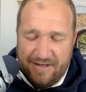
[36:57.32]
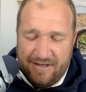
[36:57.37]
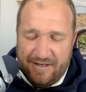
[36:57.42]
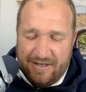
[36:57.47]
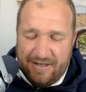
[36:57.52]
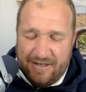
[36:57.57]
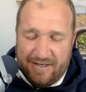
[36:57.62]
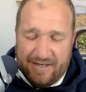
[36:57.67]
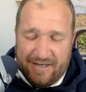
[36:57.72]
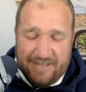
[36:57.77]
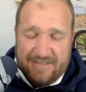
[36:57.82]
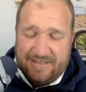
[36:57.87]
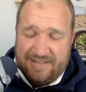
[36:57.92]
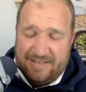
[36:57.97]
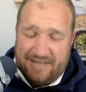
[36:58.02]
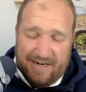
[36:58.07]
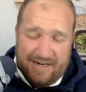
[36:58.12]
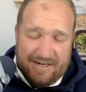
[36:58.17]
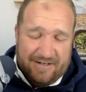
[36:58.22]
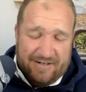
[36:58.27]
he gets
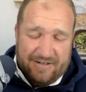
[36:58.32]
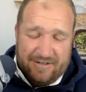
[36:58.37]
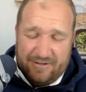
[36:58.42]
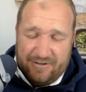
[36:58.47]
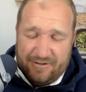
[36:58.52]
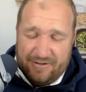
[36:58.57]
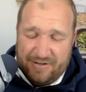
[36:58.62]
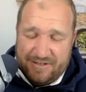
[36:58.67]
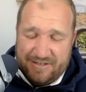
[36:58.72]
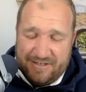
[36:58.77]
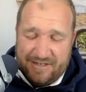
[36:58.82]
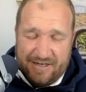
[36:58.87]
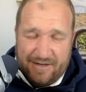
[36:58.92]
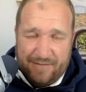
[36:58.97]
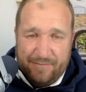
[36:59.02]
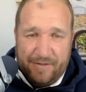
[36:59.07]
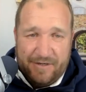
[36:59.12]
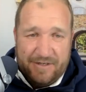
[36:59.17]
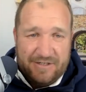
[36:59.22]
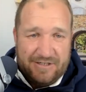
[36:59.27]
excited you know i say
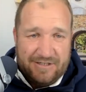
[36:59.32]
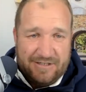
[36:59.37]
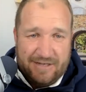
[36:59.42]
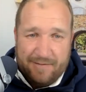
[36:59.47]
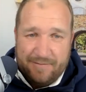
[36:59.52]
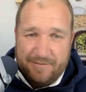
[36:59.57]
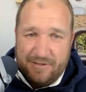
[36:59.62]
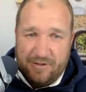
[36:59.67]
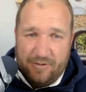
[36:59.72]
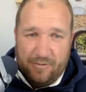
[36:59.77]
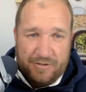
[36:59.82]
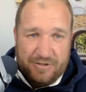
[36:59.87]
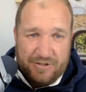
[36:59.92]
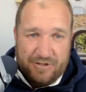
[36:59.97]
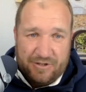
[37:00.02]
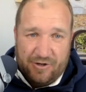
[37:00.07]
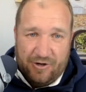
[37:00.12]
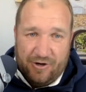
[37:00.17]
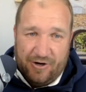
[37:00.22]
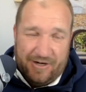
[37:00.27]
come benji time to go wash the
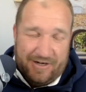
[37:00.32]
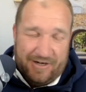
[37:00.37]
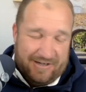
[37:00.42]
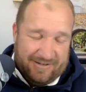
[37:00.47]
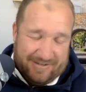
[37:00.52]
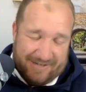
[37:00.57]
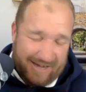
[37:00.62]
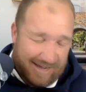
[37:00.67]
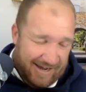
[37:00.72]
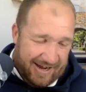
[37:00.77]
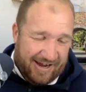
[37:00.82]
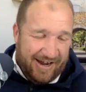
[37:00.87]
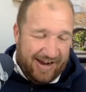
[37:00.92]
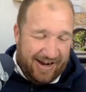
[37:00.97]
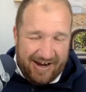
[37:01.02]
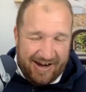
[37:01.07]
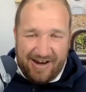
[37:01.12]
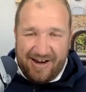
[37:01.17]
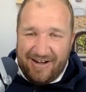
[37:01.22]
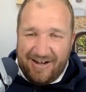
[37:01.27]
car and he
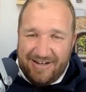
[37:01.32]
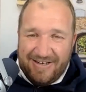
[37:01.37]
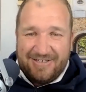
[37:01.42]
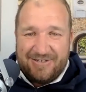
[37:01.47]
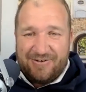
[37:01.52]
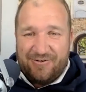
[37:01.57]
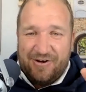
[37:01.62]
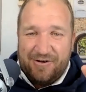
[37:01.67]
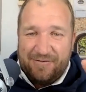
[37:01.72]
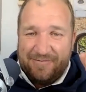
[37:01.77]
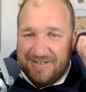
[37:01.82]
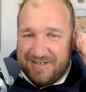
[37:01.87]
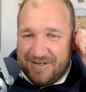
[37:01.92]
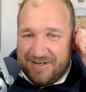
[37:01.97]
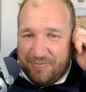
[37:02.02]
yeah and he screams and he